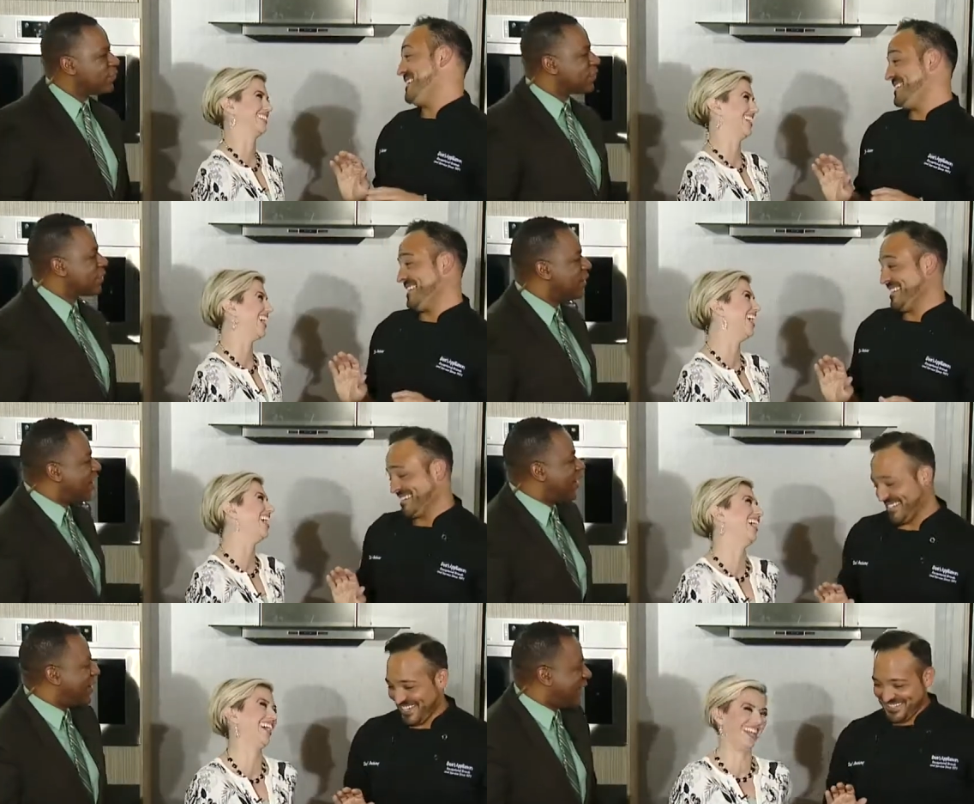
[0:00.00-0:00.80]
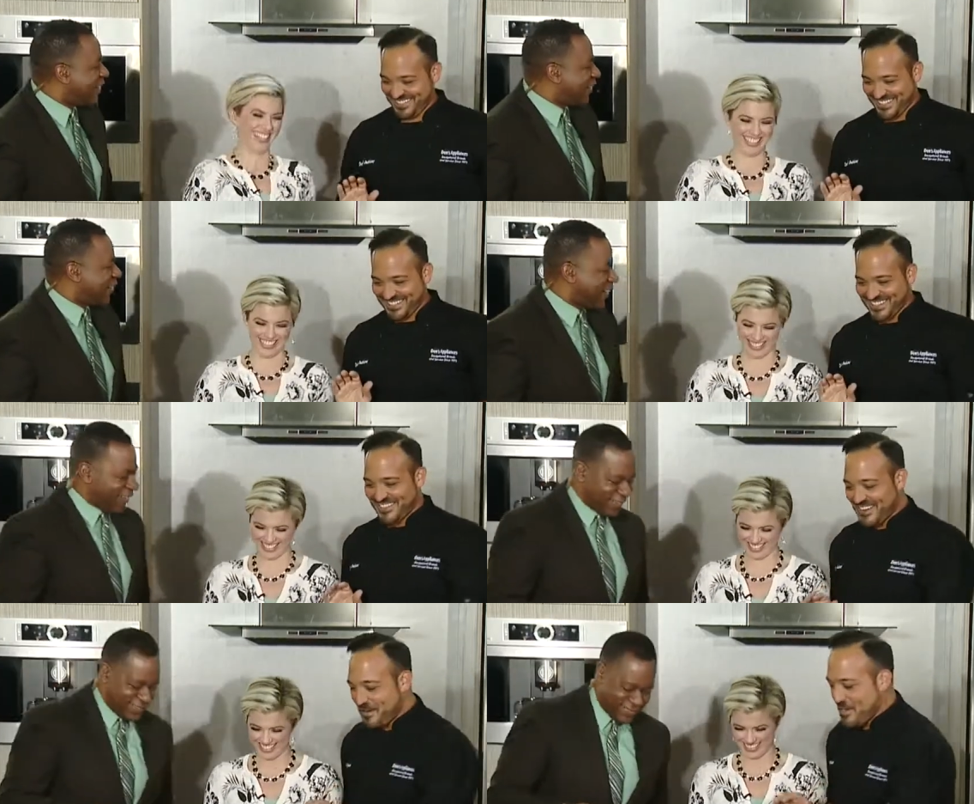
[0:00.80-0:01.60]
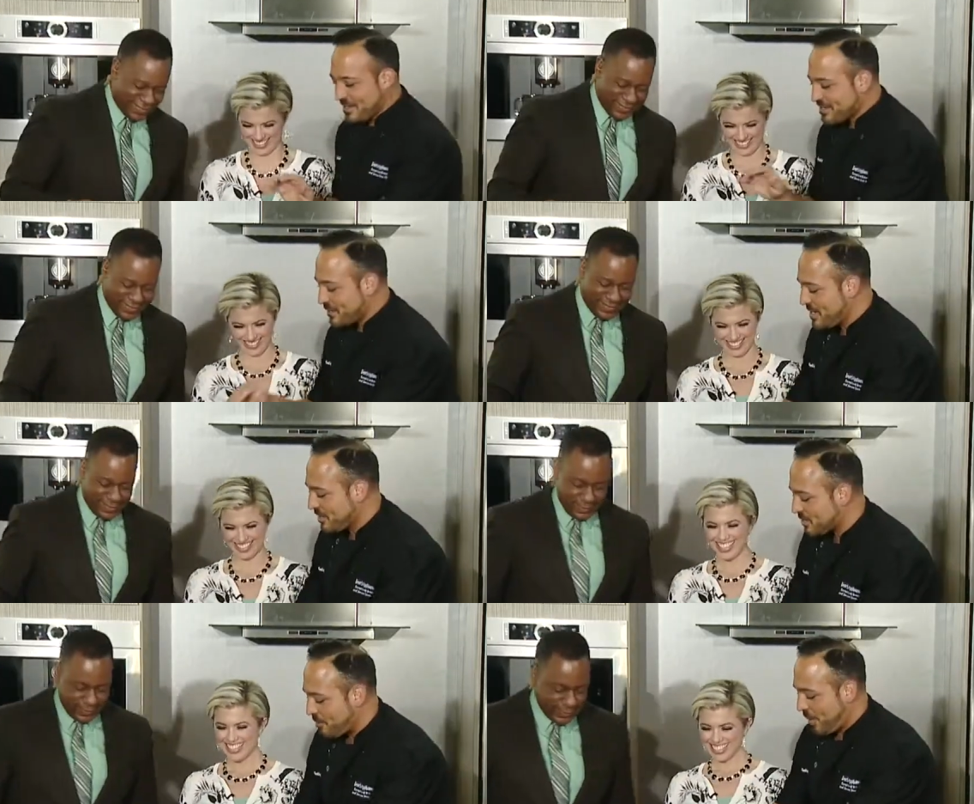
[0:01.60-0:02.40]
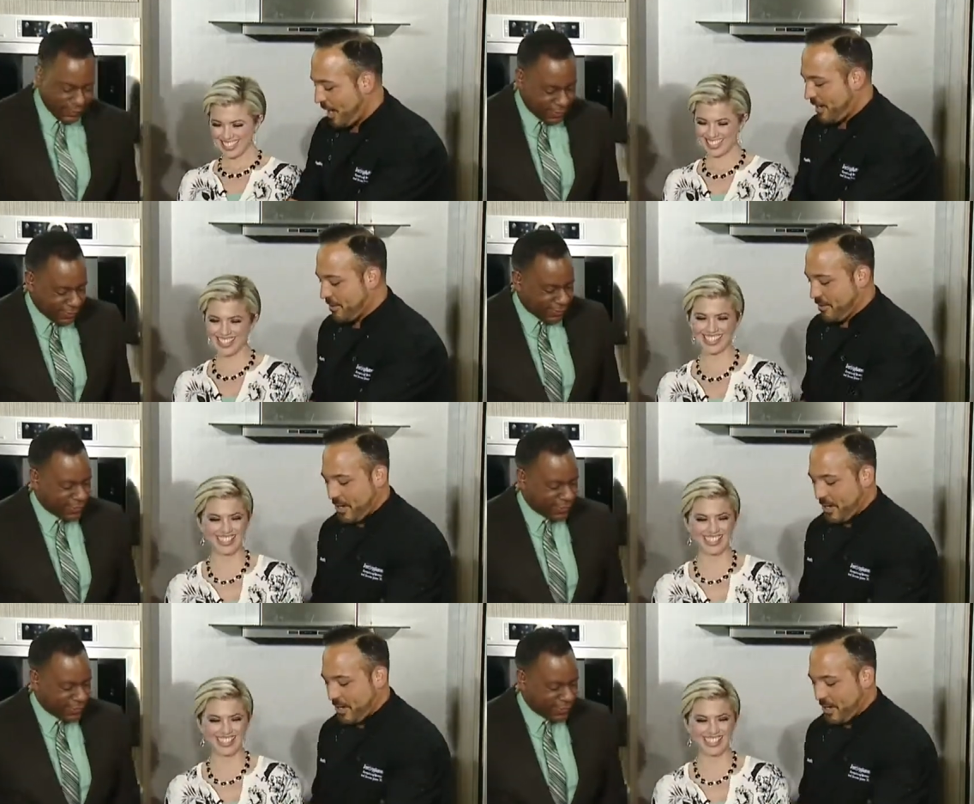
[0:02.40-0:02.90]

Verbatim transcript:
Speaker 1: testing these days. You know what I mean? So here's our pie dough.